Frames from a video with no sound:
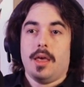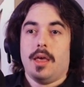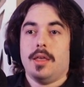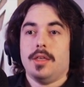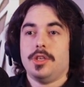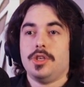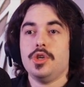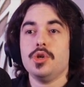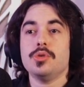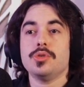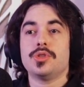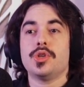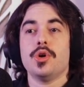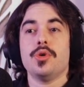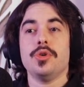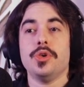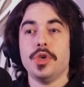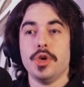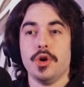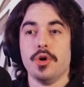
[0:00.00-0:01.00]
you do
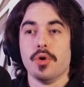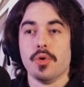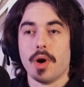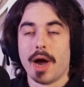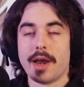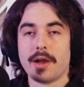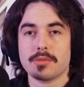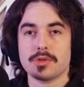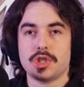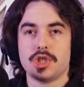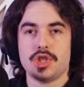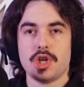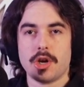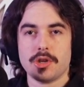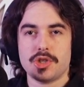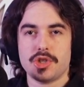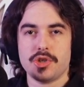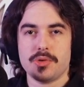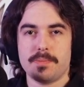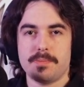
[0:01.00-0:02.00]
you. I don't
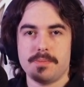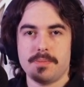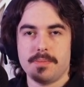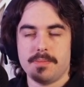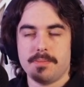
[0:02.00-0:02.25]
judge you